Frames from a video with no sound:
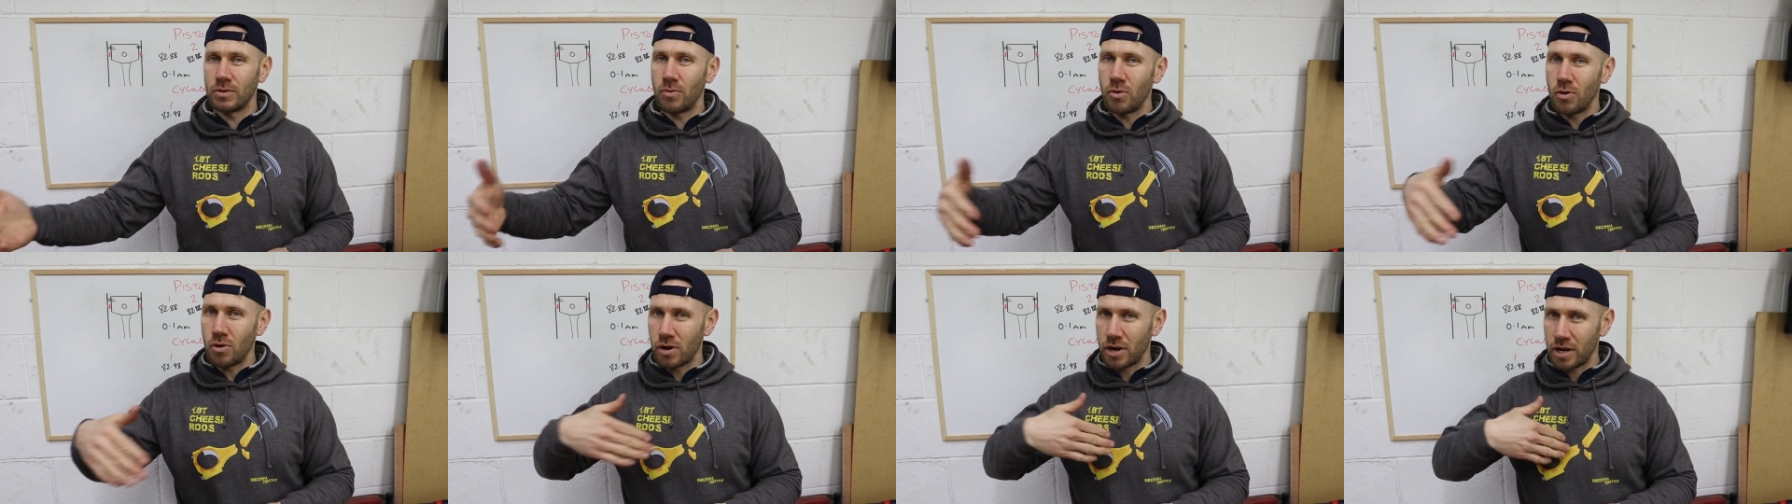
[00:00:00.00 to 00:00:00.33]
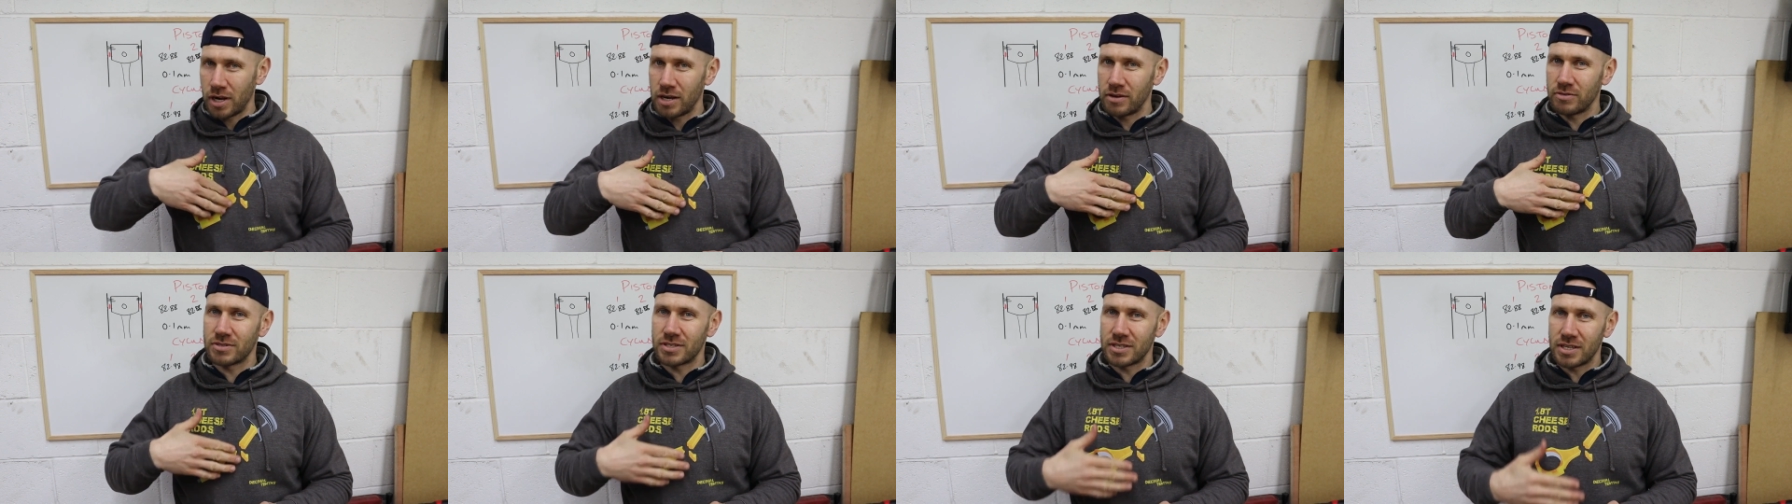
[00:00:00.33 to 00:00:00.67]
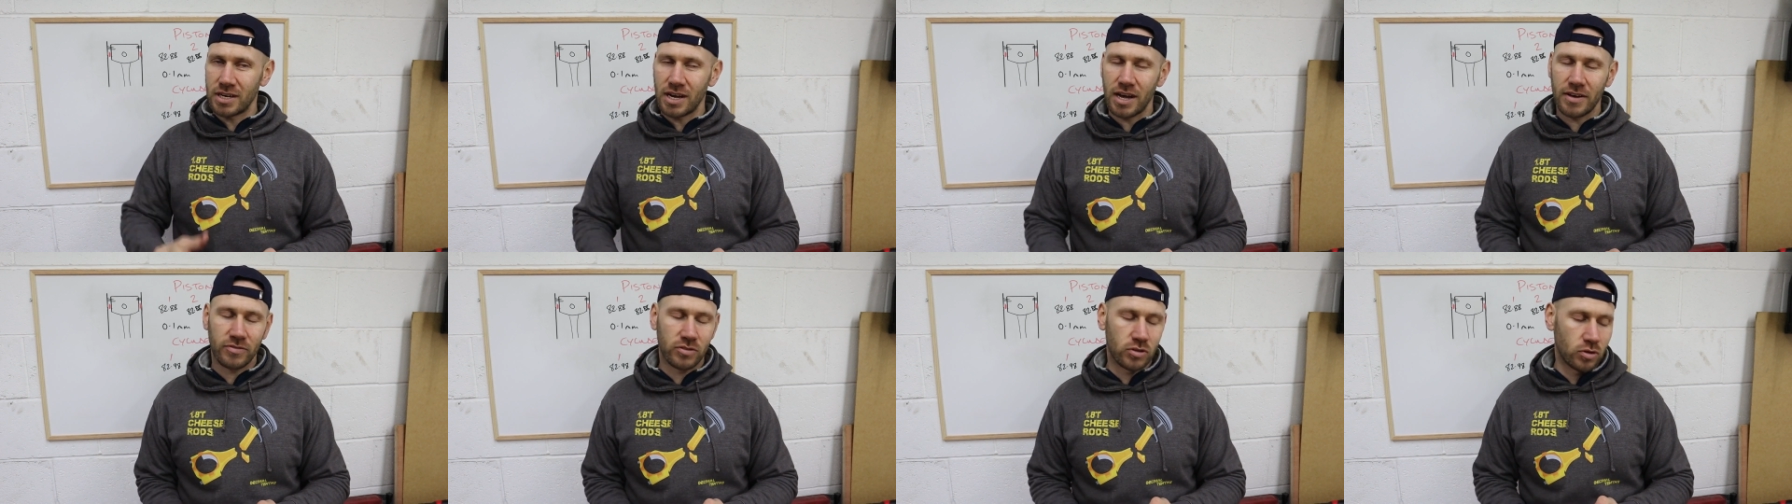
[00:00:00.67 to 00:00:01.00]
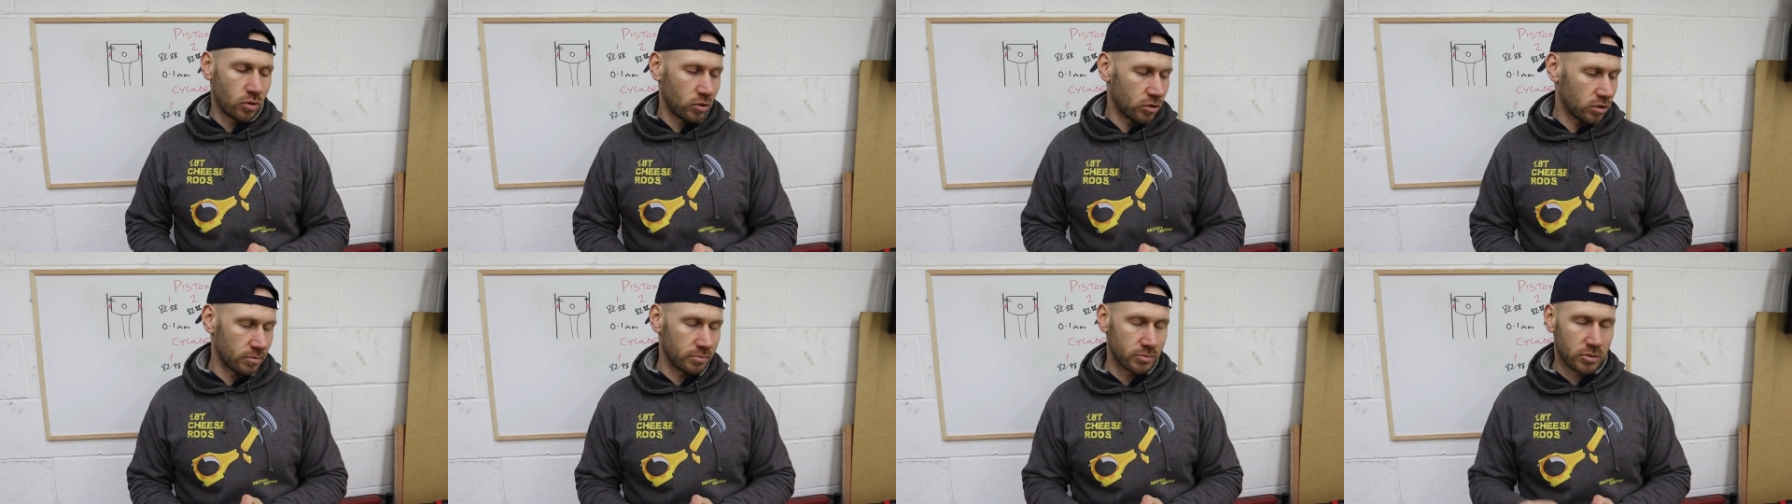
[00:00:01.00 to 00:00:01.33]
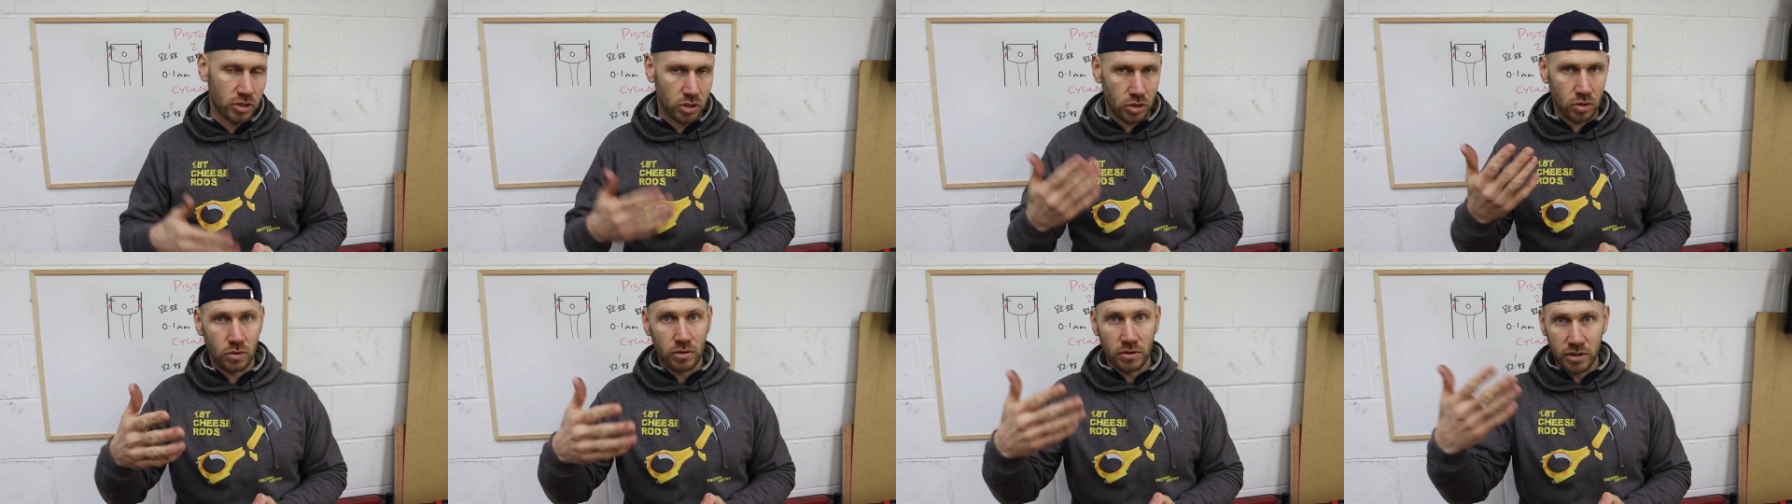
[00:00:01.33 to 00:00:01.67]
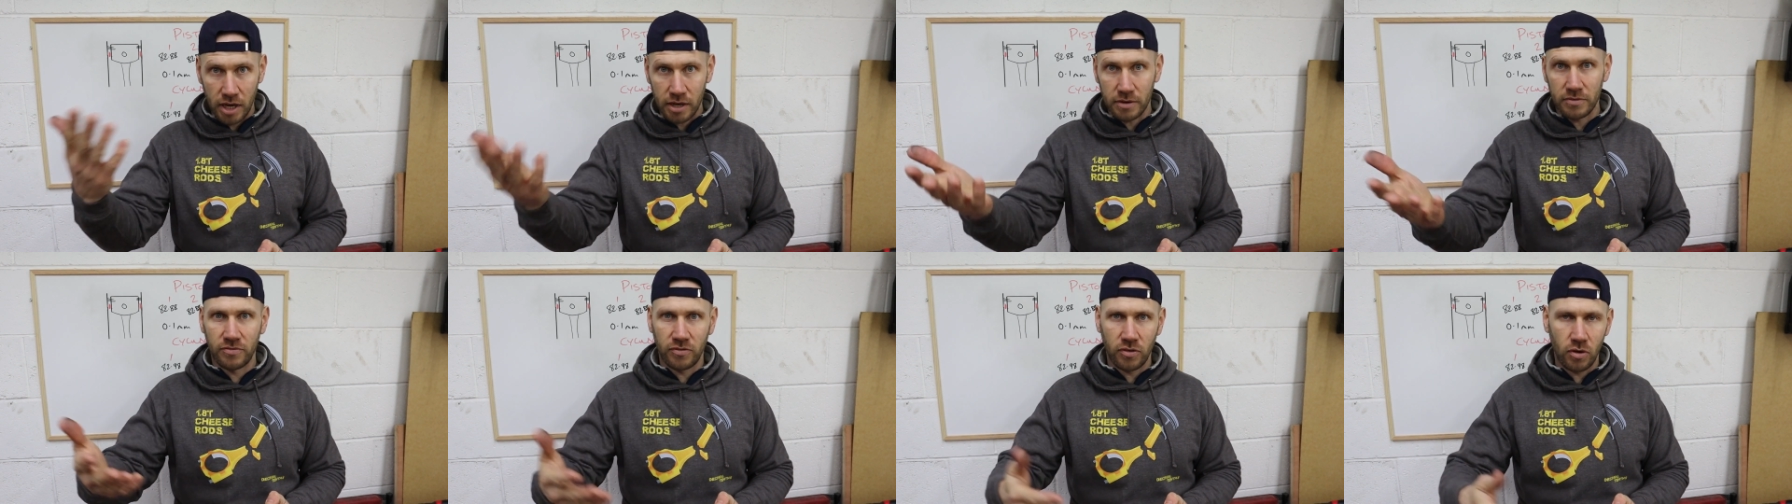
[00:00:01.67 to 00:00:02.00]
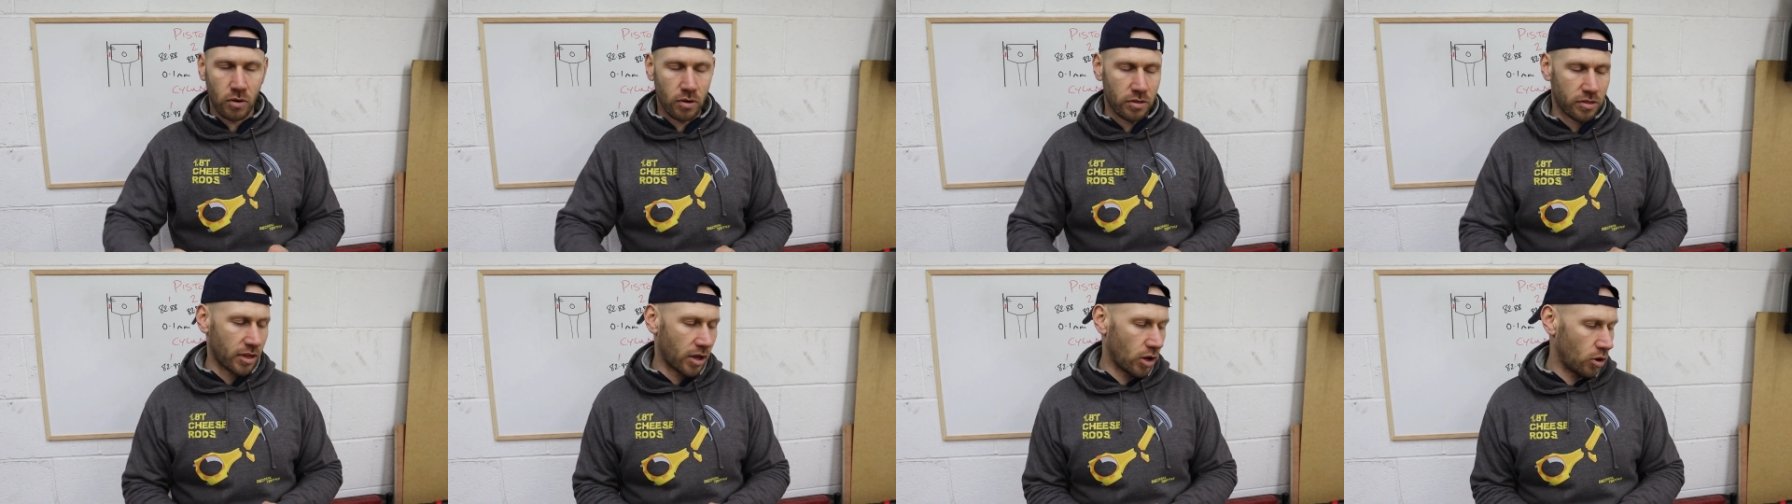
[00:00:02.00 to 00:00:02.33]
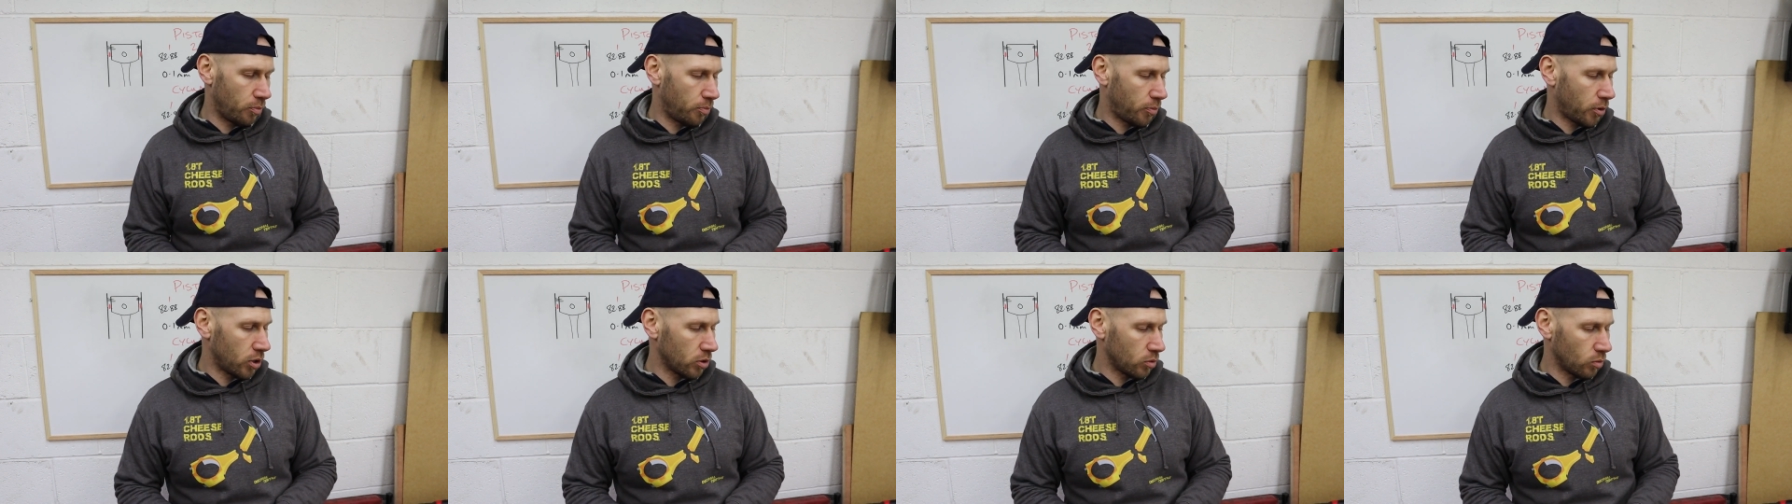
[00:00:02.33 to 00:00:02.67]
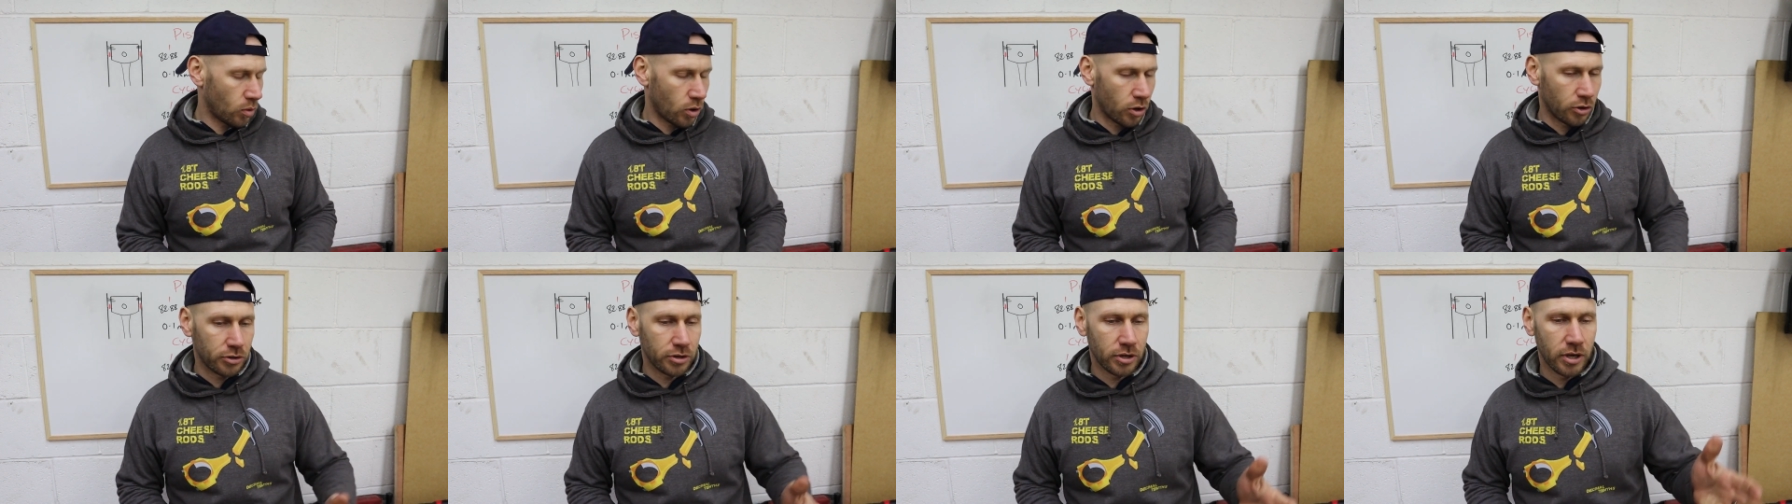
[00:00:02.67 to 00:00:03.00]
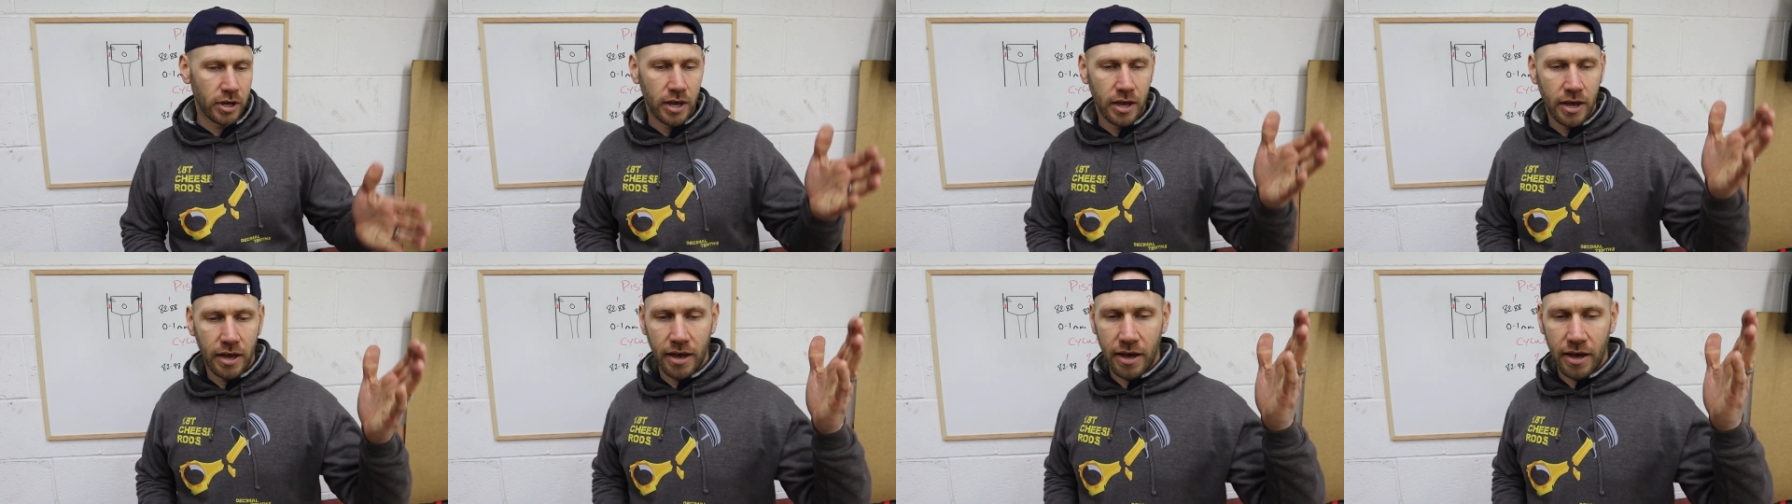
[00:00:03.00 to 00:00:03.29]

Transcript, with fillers: at wall clearance that I've told them to, that 4 thou 0.1.